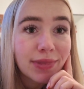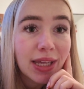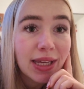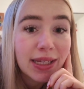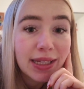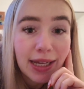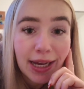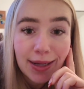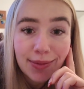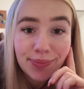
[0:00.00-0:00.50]

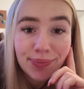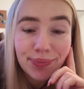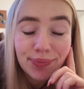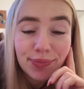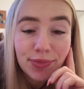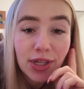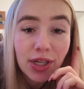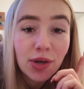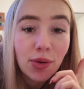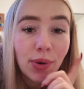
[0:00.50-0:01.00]
yeah,
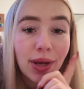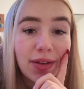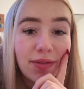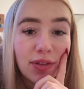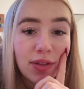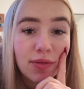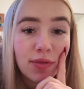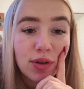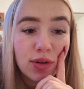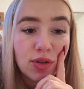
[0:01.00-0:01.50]
I'm gonna wait for
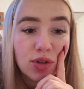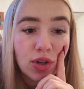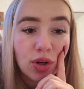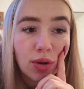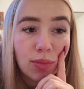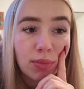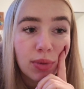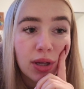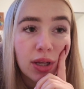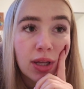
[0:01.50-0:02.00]
the food shop,
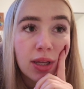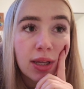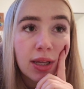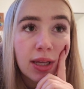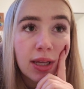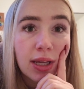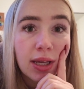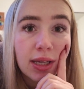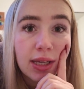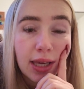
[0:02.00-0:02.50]

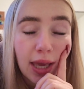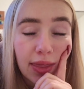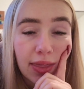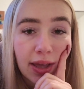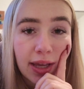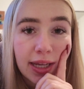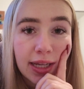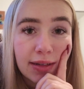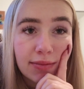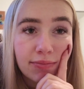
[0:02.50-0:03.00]
get
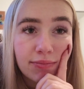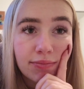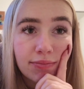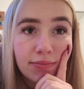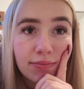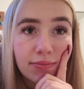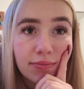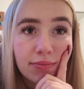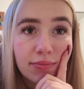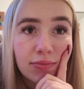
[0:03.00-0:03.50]
that in,
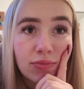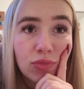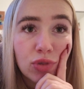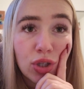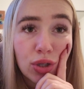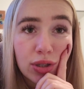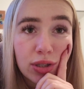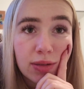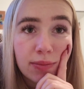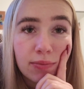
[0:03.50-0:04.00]

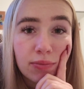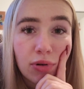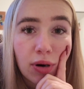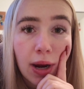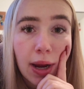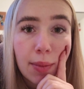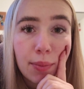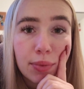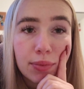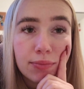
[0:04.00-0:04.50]
do some
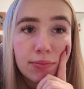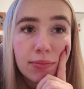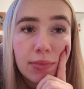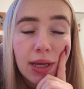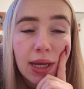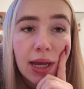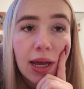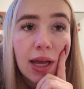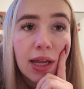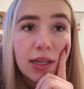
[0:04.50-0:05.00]
prep,
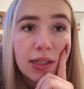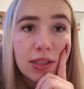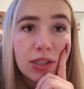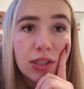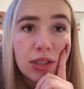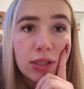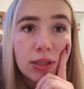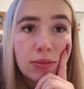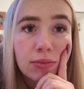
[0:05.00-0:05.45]
and